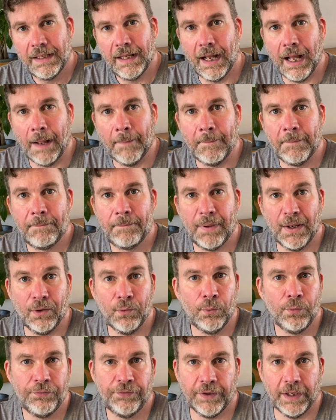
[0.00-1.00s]
Um, but
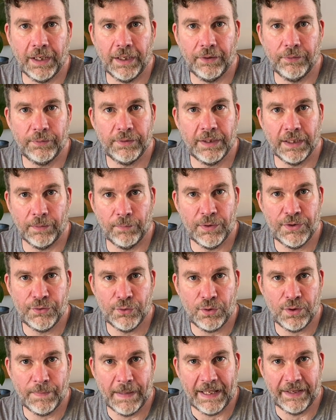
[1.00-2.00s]
also, you know, we're
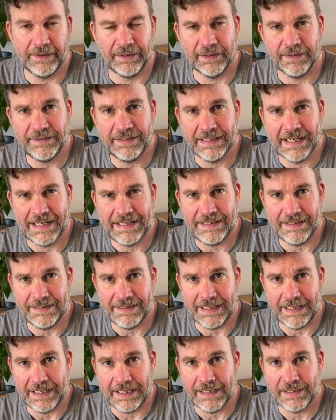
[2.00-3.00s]
talking about the
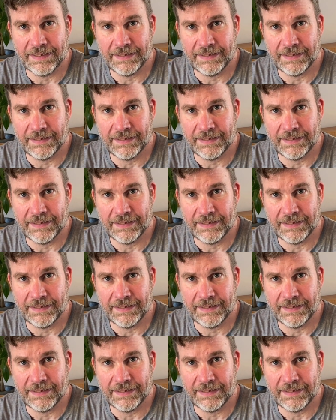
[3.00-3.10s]
1980s here,